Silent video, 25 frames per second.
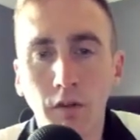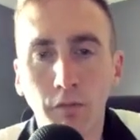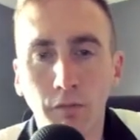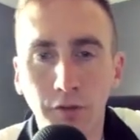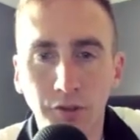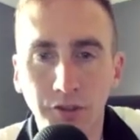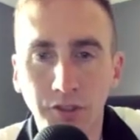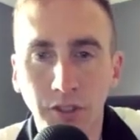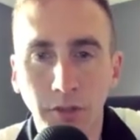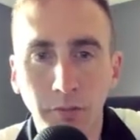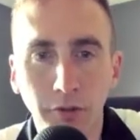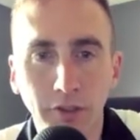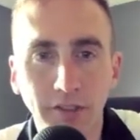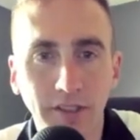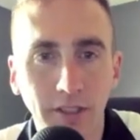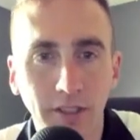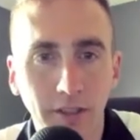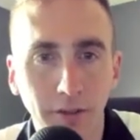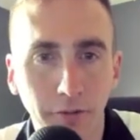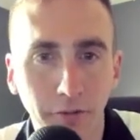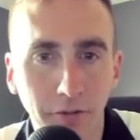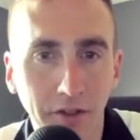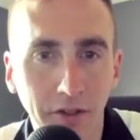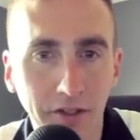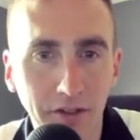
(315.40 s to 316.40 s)
For some reason, I
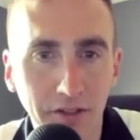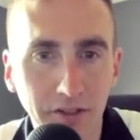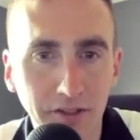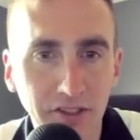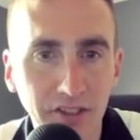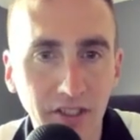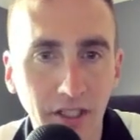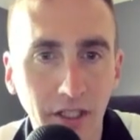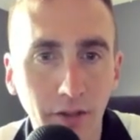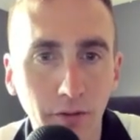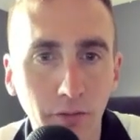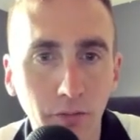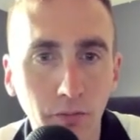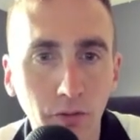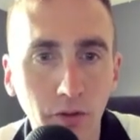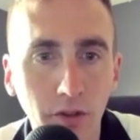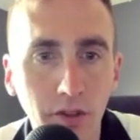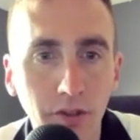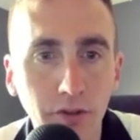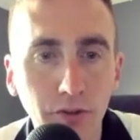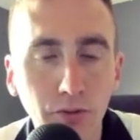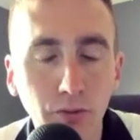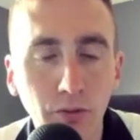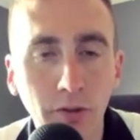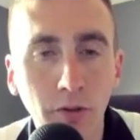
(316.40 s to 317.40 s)
don't think the sound
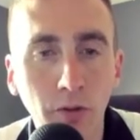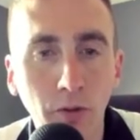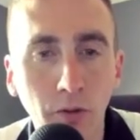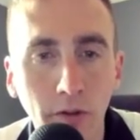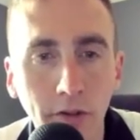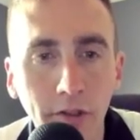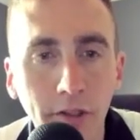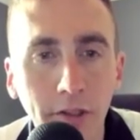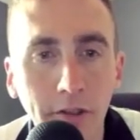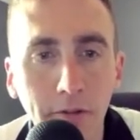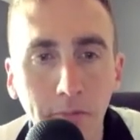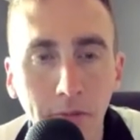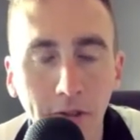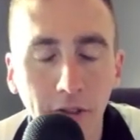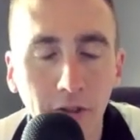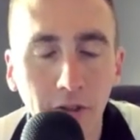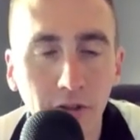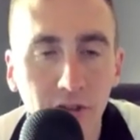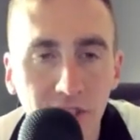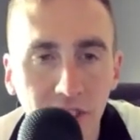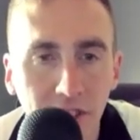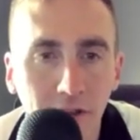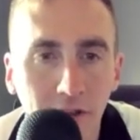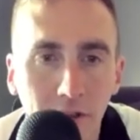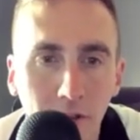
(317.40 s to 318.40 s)
was recorded, but you
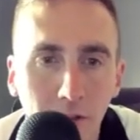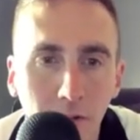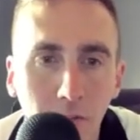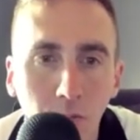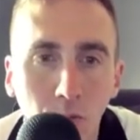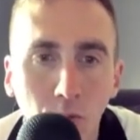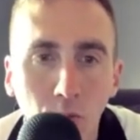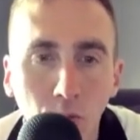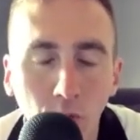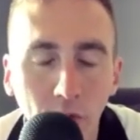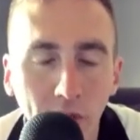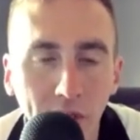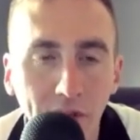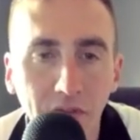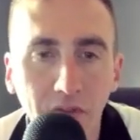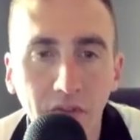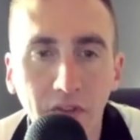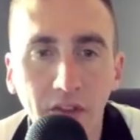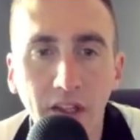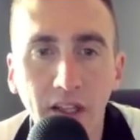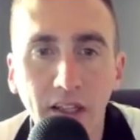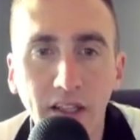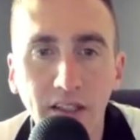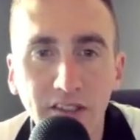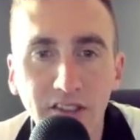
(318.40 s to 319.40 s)
see them with
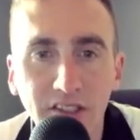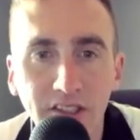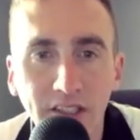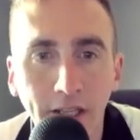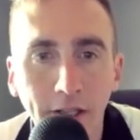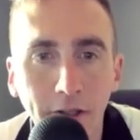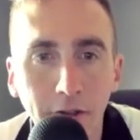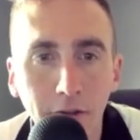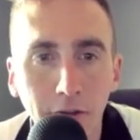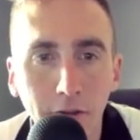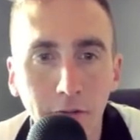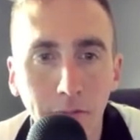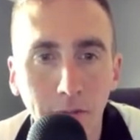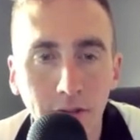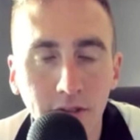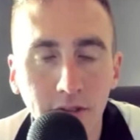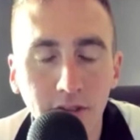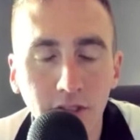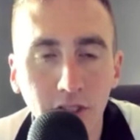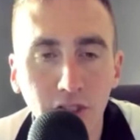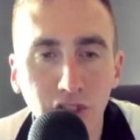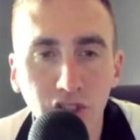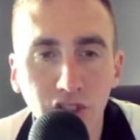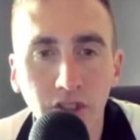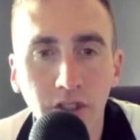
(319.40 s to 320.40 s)
the standard
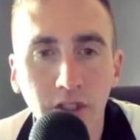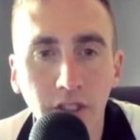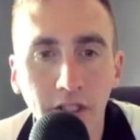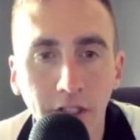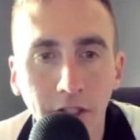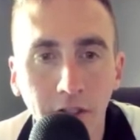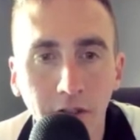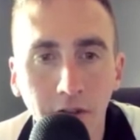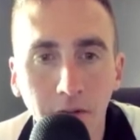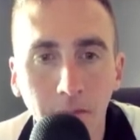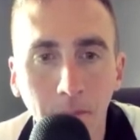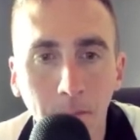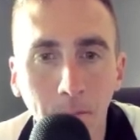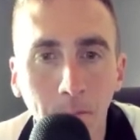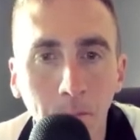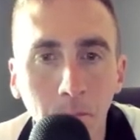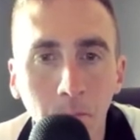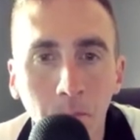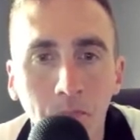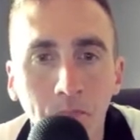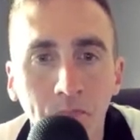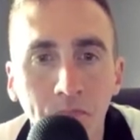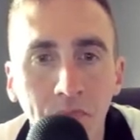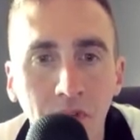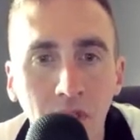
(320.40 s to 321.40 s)
position here.
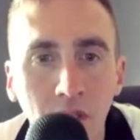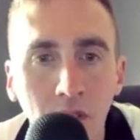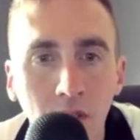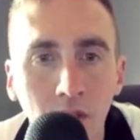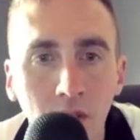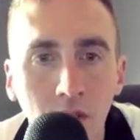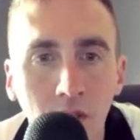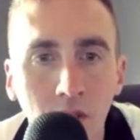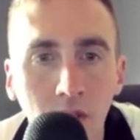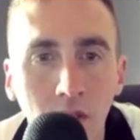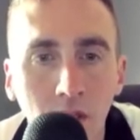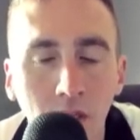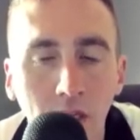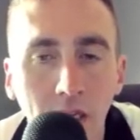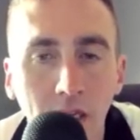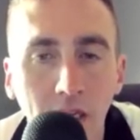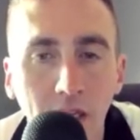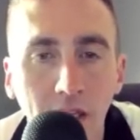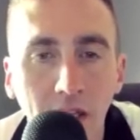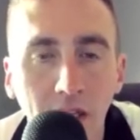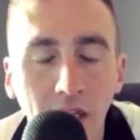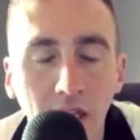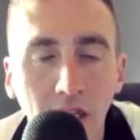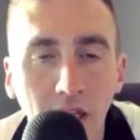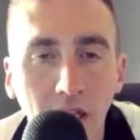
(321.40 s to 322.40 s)

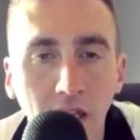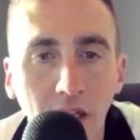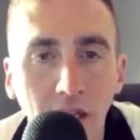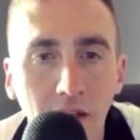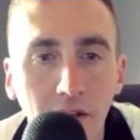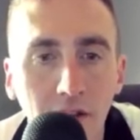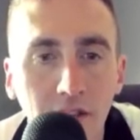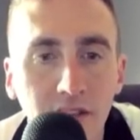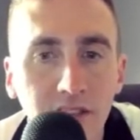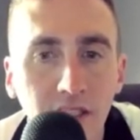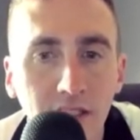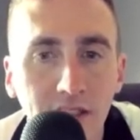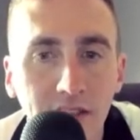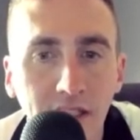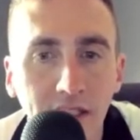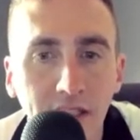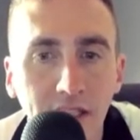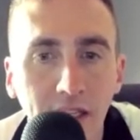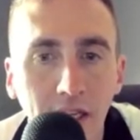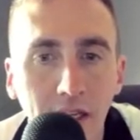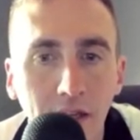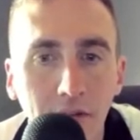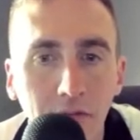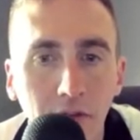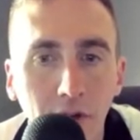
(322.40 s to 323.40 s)
It looks like they
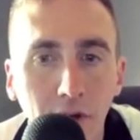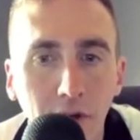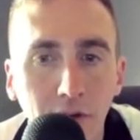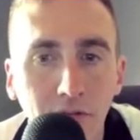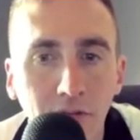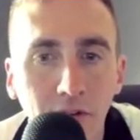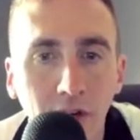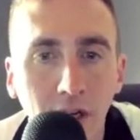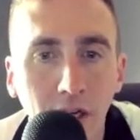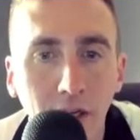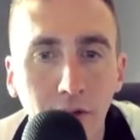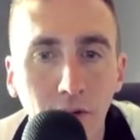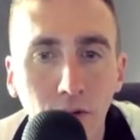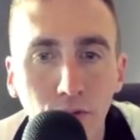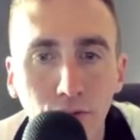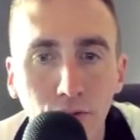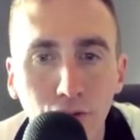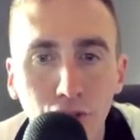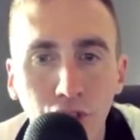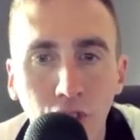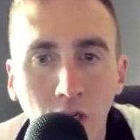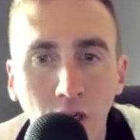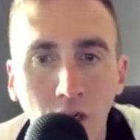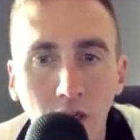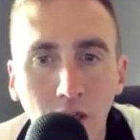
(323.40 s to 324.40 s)
gave their final
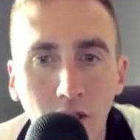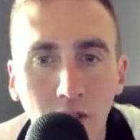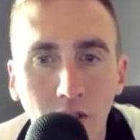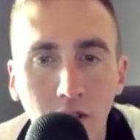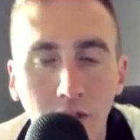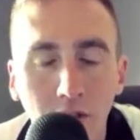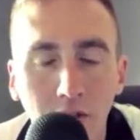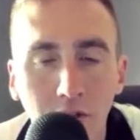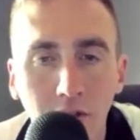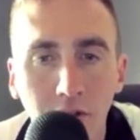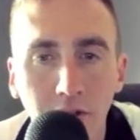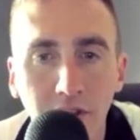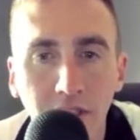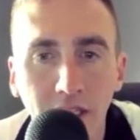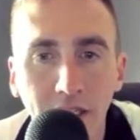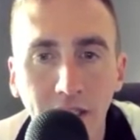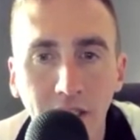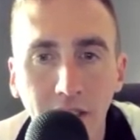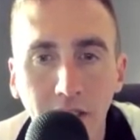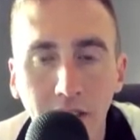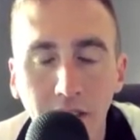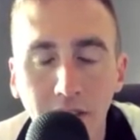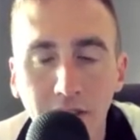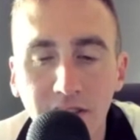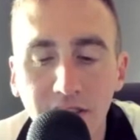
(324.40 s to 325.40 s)
shock. They're
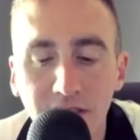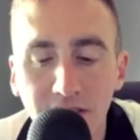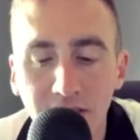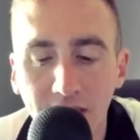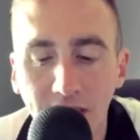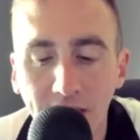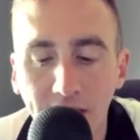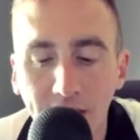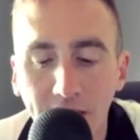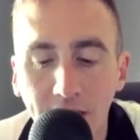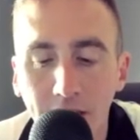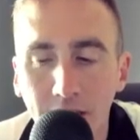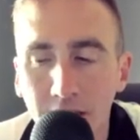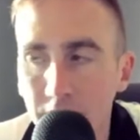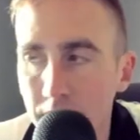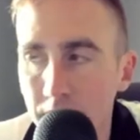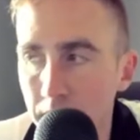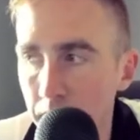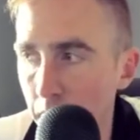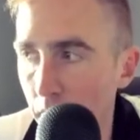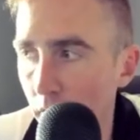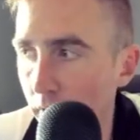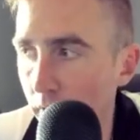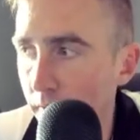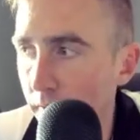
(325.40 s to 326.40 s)
taking a second
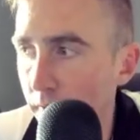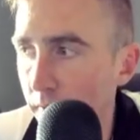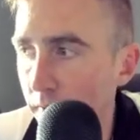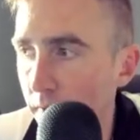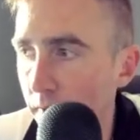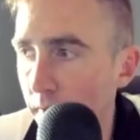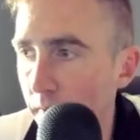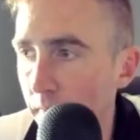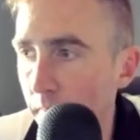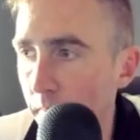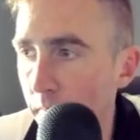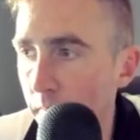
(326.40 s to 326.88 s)
monitor.